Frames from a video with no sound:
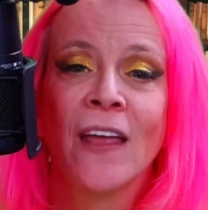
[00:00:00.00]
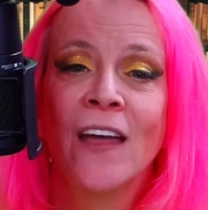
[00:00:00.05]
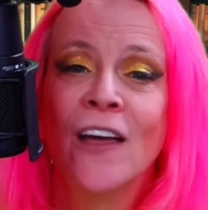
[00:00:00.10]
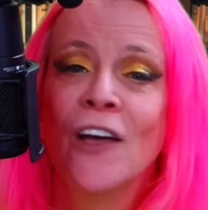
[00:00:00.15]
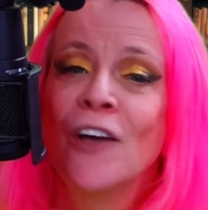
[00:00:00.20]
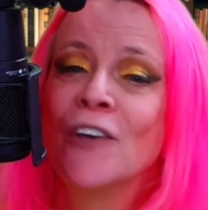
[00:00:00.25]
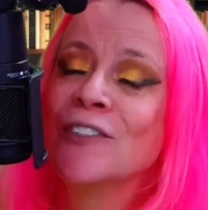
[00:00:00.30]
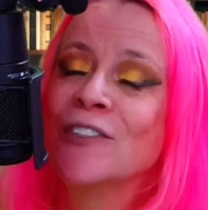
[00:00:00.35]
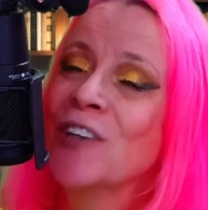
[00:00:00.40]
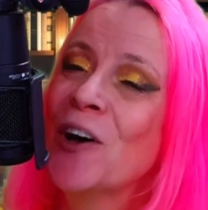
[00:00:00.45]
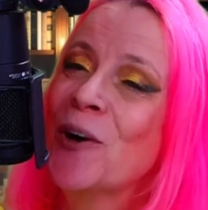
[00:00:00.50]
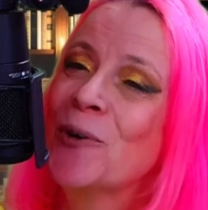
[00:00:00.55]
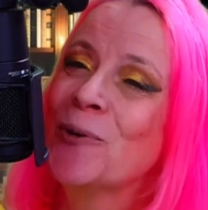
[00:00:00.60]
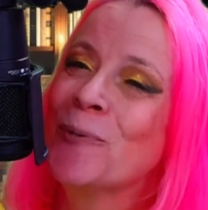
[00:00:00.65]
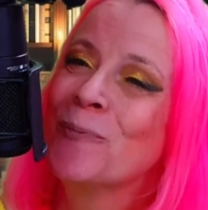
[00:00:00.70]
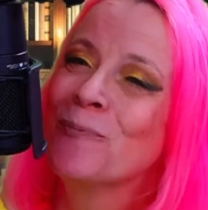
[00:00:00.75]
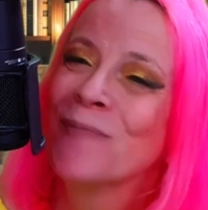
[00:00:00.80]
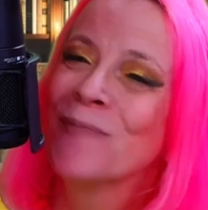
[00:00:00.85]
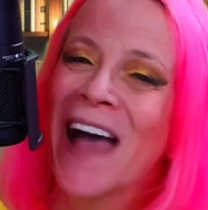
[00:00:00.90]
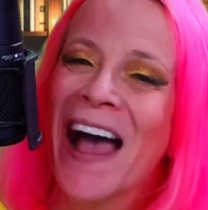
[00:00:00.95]
So,
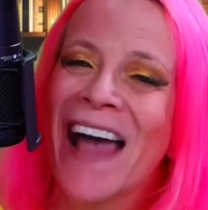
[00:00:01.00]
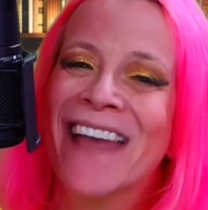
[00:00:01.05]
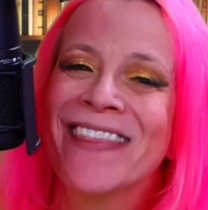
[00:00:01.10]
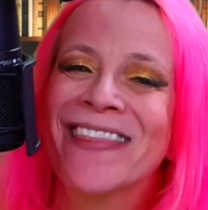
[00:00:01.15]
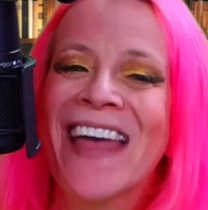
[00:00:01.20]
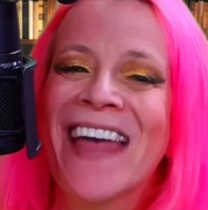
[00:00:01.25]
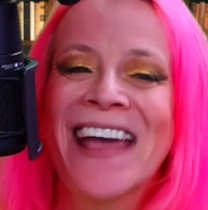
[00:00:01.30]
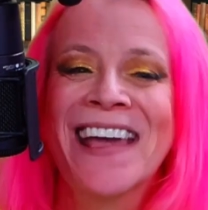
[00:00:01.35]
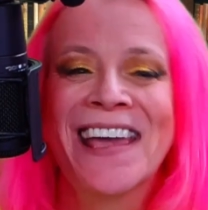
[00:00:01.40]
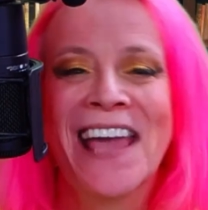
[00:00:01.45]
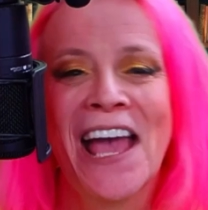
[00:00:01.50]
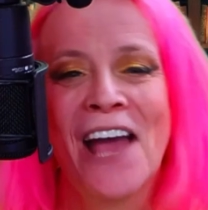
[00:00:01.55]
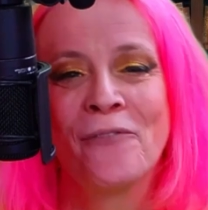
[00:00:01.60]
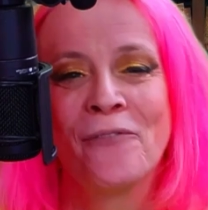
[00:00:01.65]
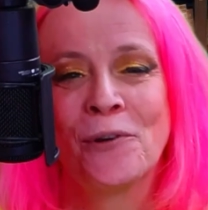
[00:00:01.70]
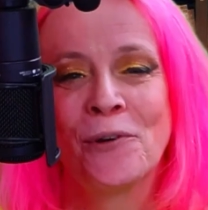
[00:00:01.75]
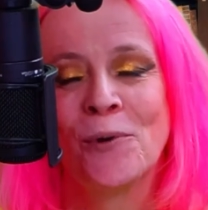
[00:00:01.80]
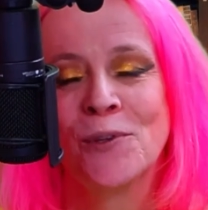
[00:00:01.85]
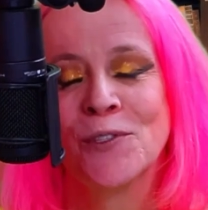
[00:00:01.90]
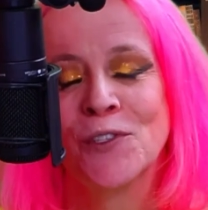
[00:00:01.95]
I thank
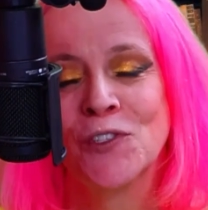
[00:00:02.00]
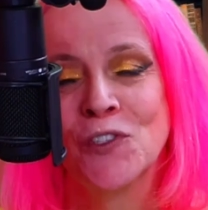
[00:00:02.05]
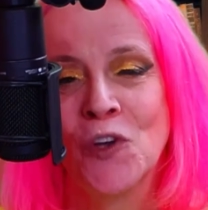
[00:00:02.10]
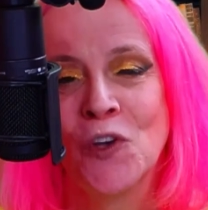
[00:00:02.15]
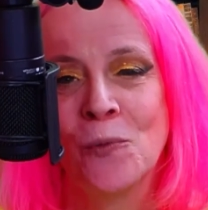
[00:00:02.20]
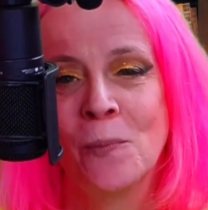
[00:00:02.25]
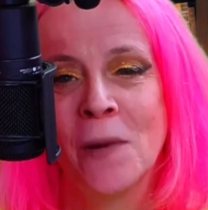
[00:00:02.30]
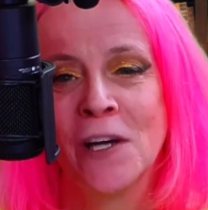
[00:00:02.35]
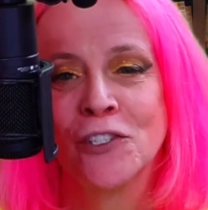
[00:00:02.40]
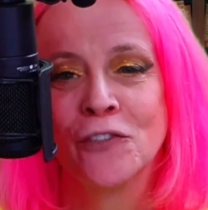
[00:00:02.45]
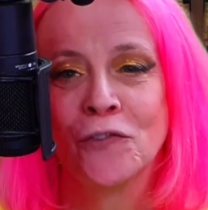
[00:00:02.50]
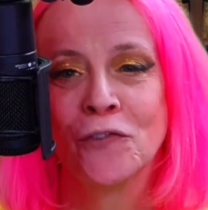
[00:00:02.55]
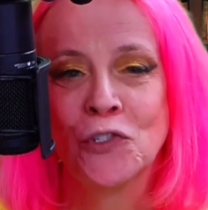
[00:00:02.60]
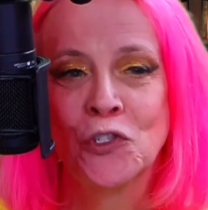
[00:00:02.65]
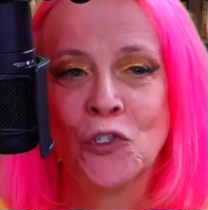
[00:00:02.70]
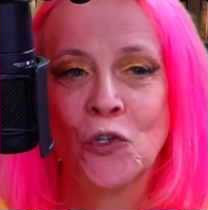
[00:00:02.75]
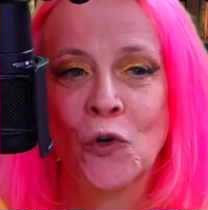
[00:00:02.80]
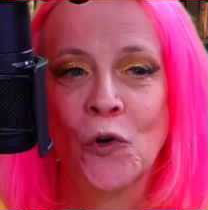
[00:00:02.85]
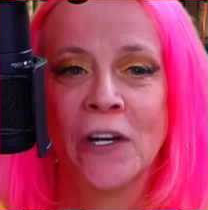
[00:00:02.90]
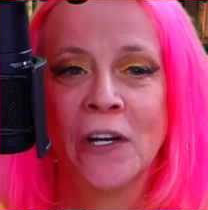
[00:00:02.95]
everyone so much for
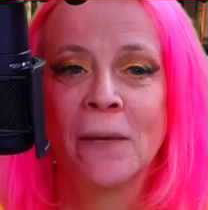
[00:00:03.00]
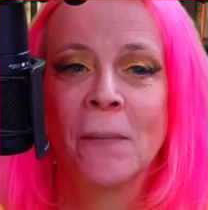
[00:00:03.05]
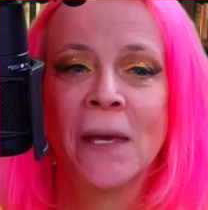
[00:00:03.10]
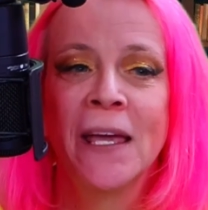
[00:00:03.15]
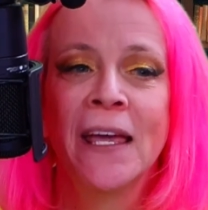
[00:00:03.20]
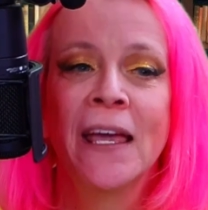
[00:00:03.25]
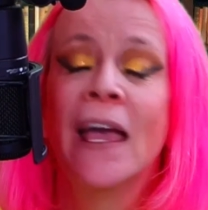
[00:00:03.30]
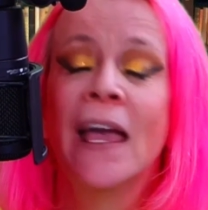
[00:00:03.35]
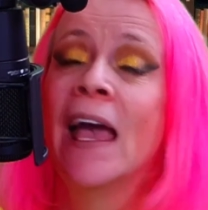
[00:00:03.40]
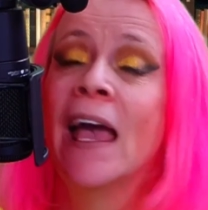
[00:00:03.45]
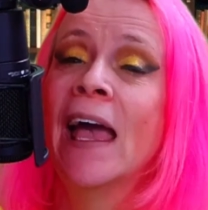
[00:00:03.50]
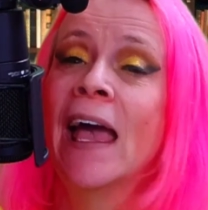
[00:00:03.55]
joining me.